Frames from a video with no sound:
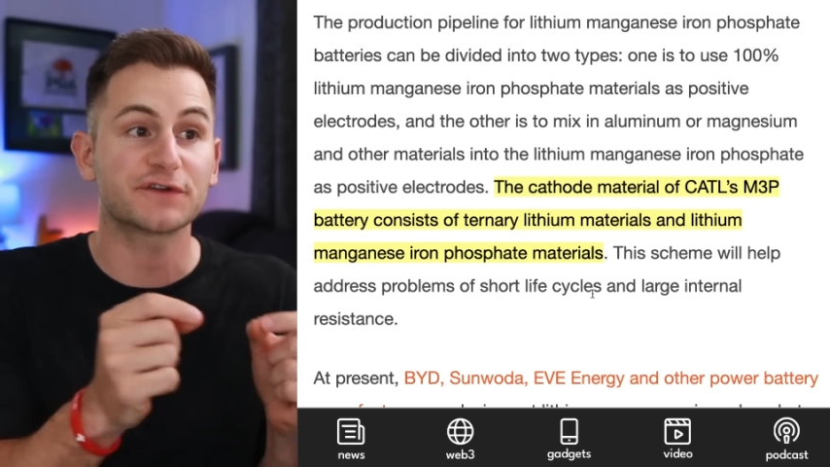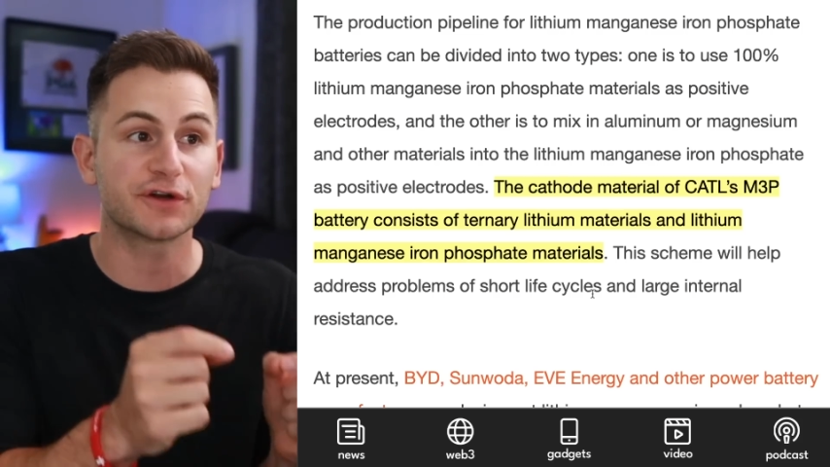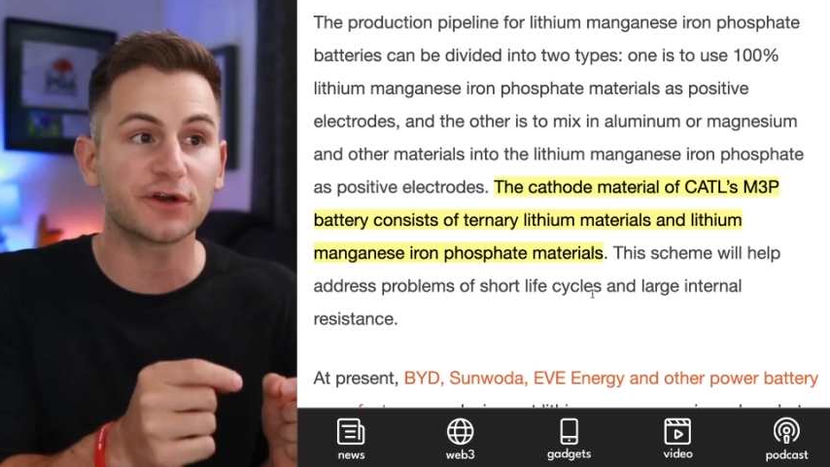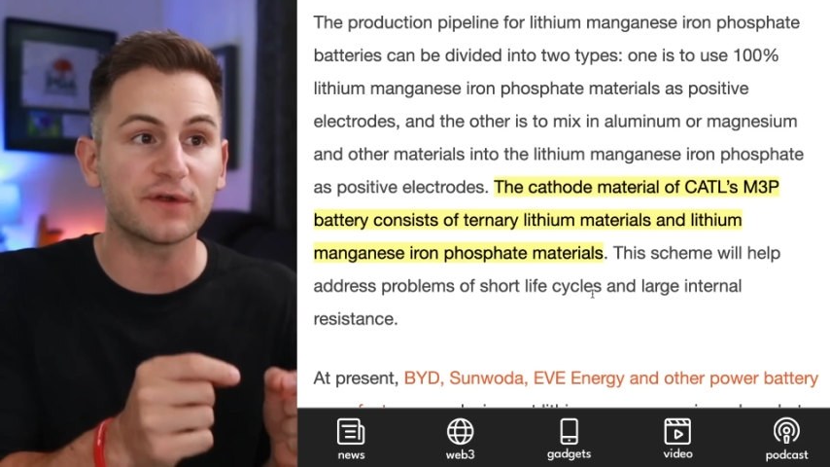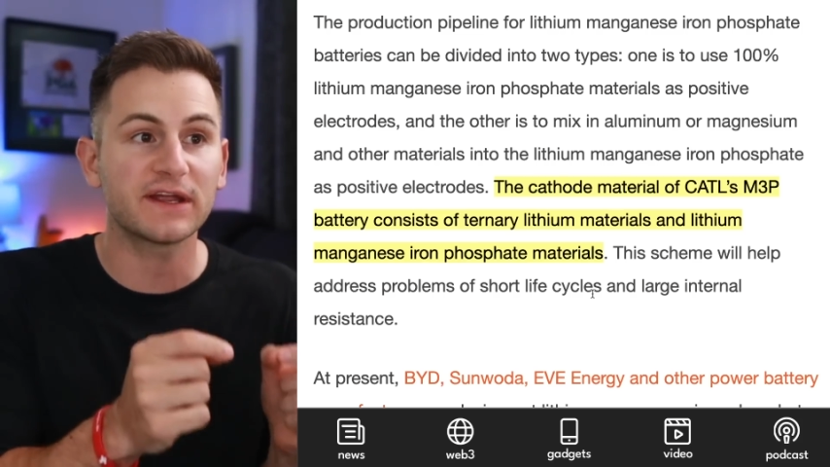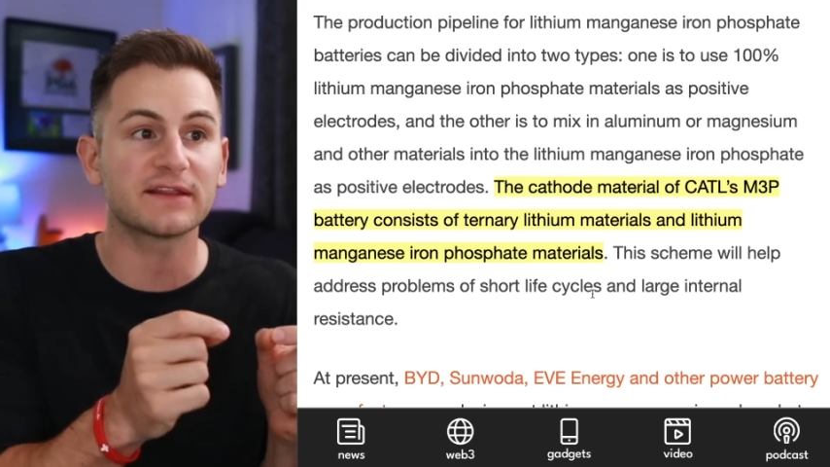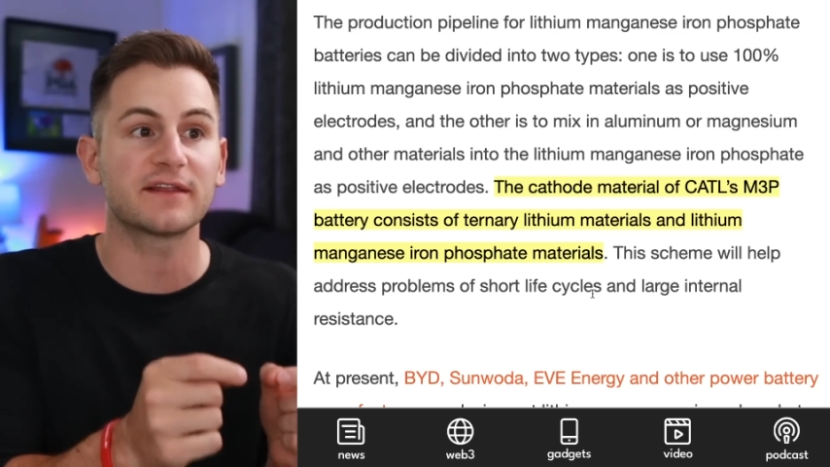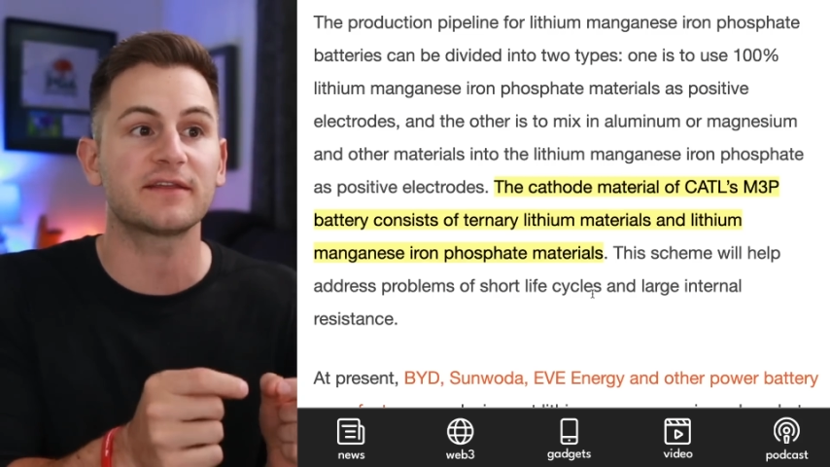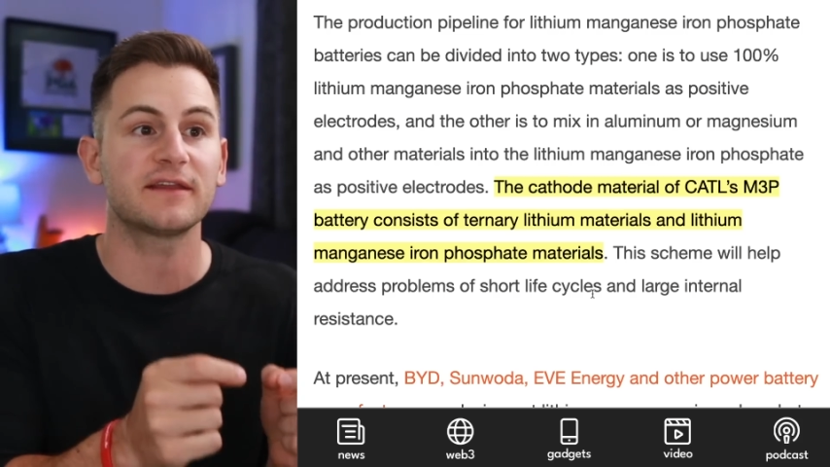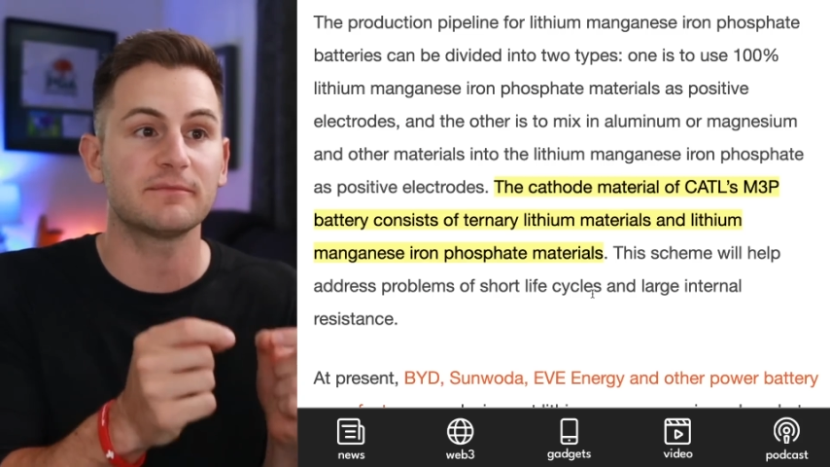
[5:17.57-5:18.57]
ternary
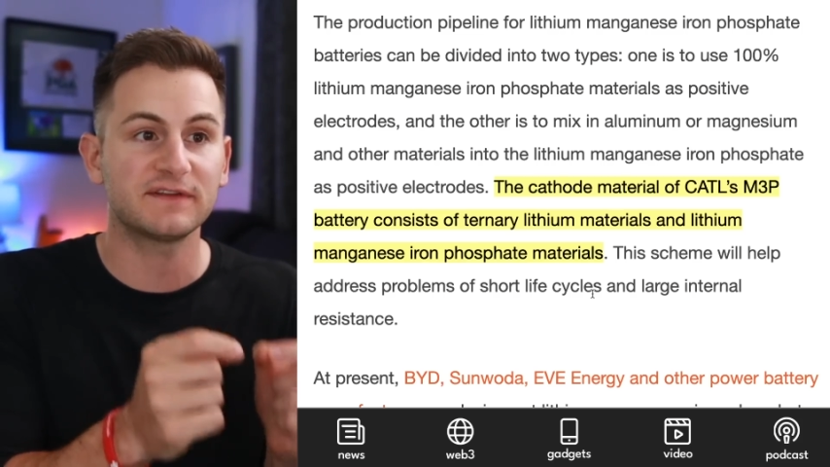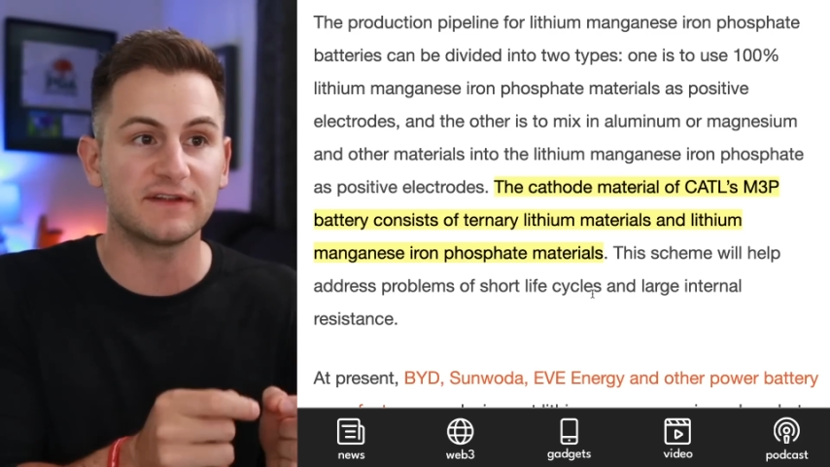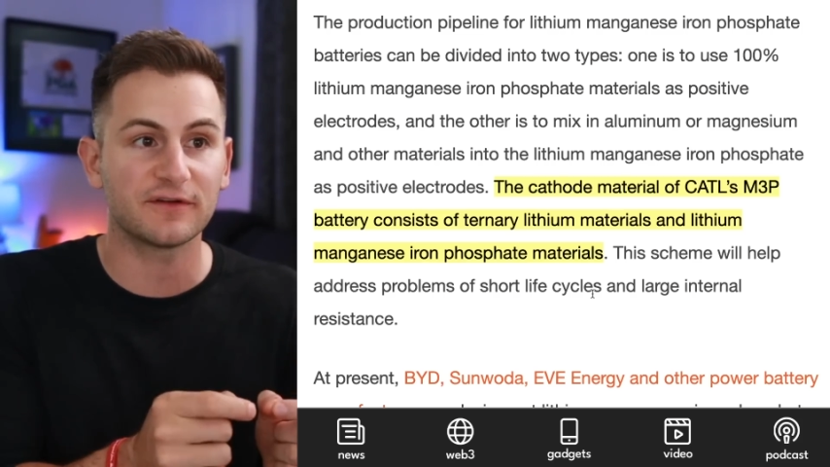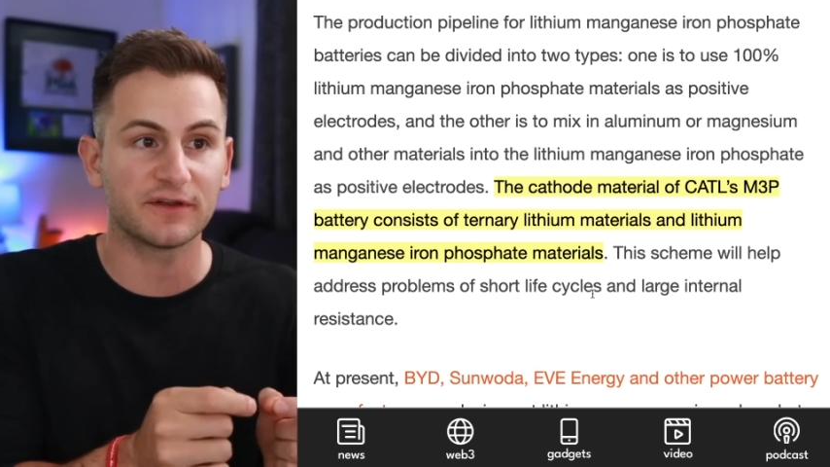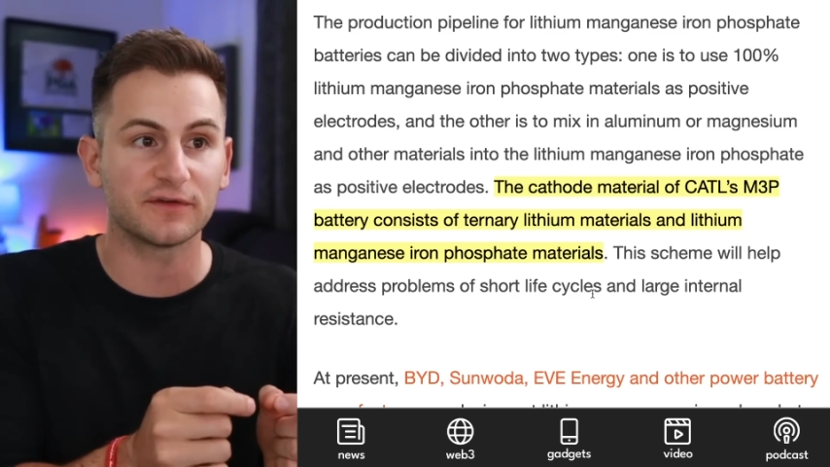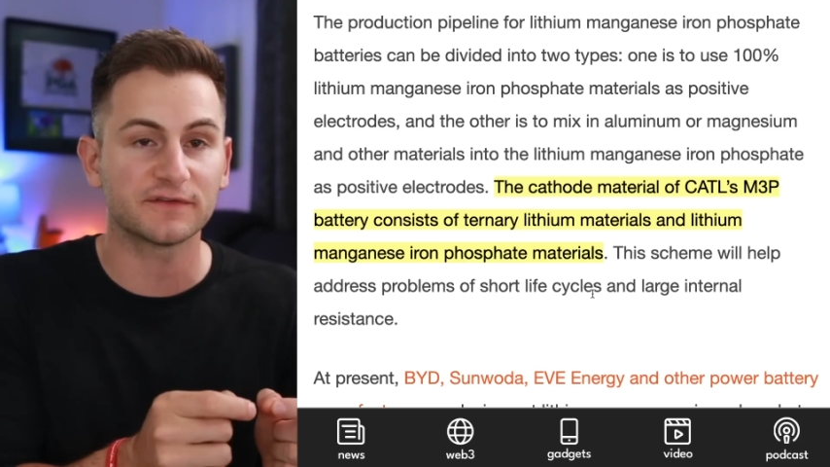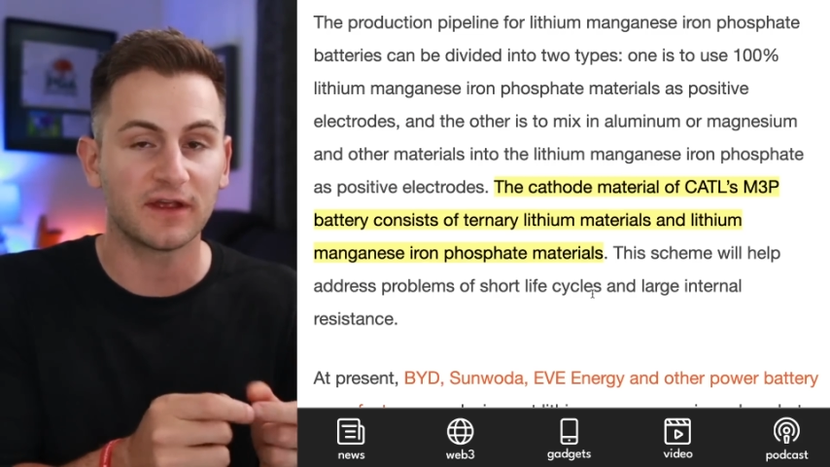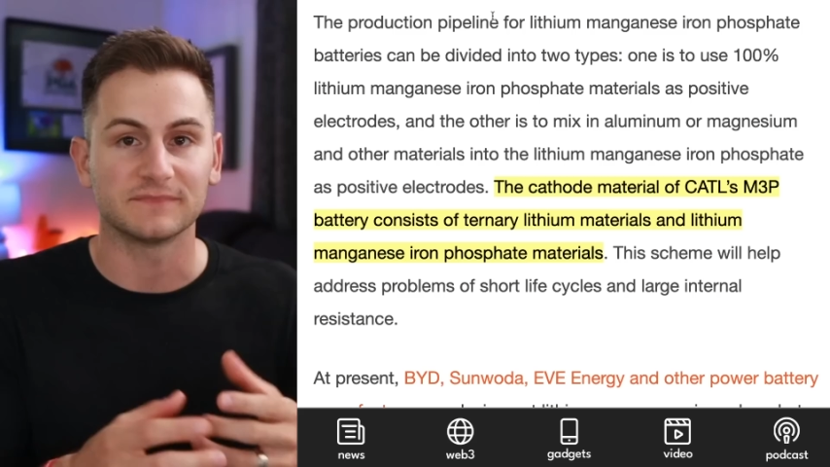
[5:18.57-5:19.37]
lithium materials